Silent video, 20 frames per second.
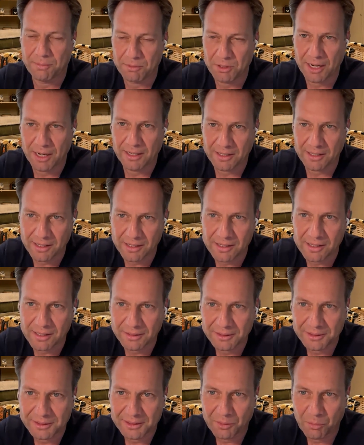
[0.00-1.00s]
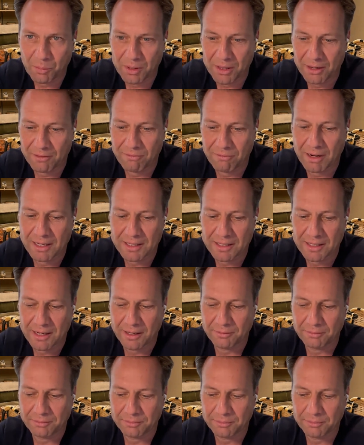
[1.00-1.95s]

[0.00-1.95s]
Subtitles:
changes within real estate.